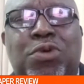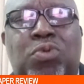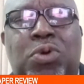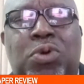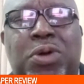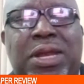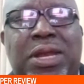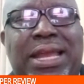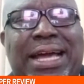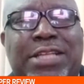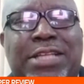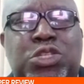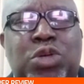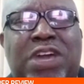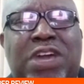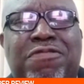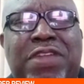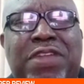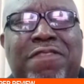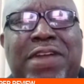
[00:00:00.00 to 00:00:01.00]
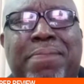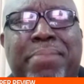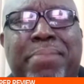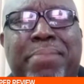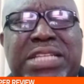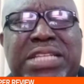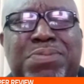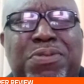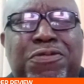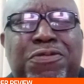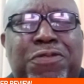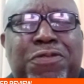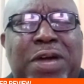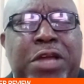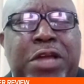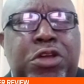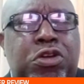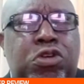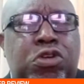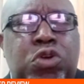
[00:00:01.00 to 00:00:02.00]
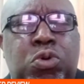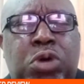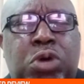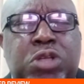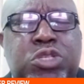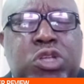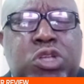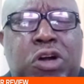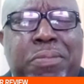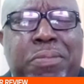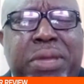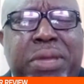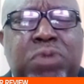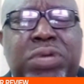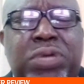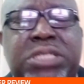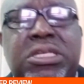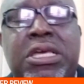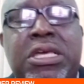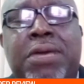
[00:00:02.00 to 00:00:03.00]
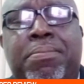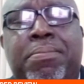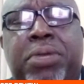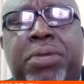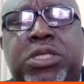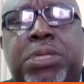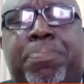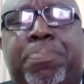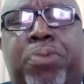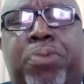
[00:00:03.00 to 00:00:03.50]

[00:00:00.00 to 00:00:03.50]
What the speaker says: the one that you have never met before and you don't know what's coming with. But the